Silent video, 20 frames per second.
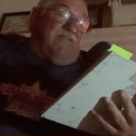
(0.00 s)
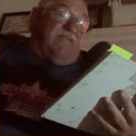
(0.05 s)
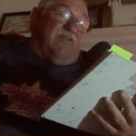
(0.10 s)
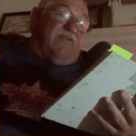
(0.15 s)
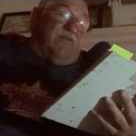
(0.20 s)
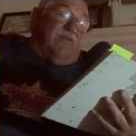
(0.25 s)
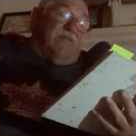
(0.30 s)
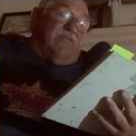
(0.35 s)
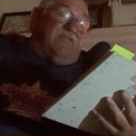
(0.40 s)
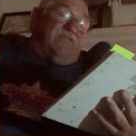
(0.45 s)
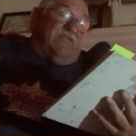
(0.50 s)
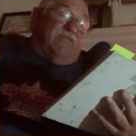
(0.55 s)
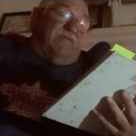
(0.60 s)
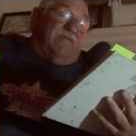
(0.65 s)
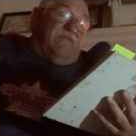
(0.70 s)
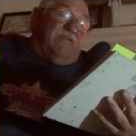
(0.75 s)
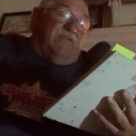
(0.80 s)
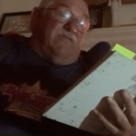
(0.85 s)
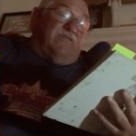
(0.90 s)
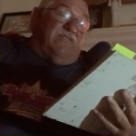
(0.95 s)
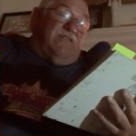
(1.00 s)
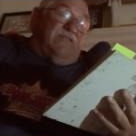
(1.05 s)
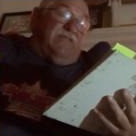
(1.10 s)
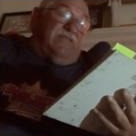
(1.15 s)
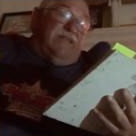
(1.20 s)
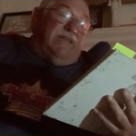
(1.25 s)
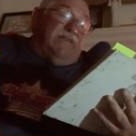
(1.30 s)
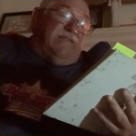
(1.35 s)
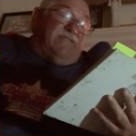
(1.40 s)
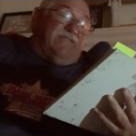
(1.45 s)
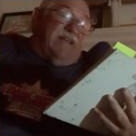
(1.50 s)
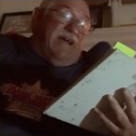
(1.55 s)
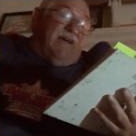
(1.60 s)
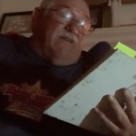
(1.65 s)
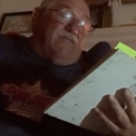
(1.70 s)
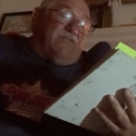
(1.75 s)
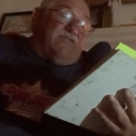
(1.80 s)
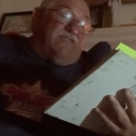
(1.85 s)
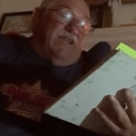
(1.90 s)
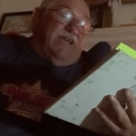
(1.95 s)
Sarah Sylvia Cynthia
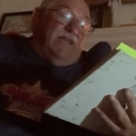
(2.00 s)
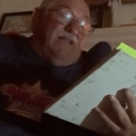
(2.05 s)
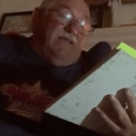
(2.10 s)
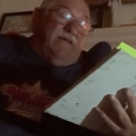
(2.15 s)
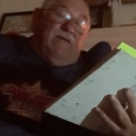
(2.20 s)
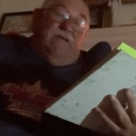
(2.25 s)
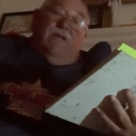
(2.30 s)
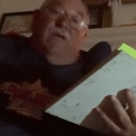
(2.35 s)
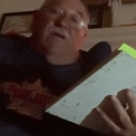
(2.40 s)
Stout said,